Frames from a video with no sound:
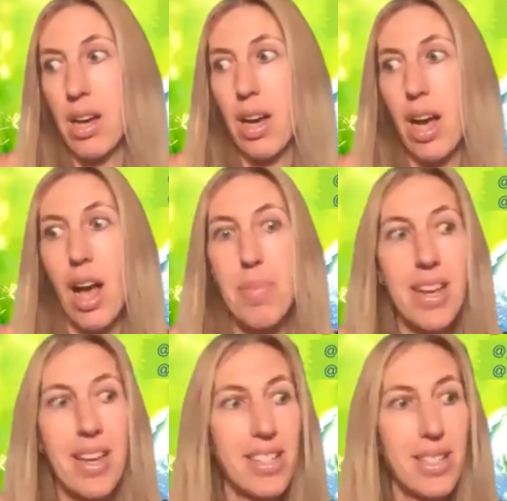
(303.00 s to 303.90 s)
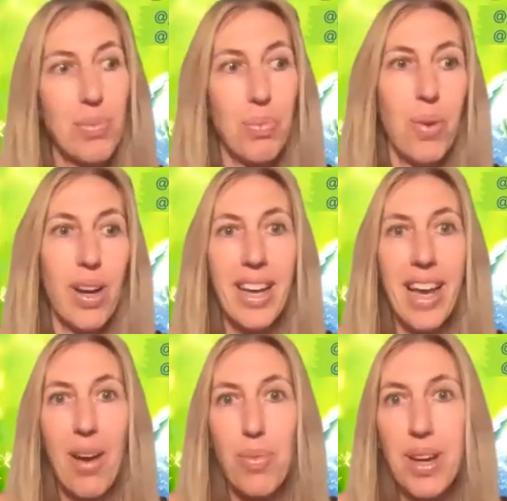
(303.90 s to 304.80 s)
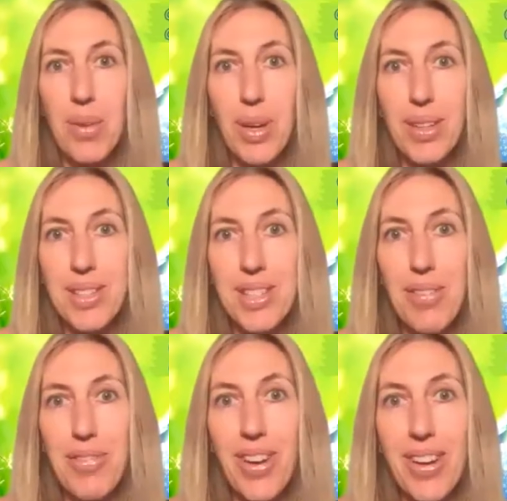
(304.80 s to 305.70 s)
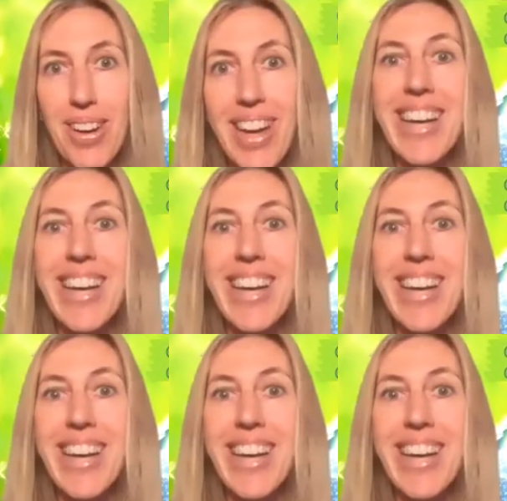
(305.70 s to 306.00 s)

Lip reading: I mean, it's working out really well so far.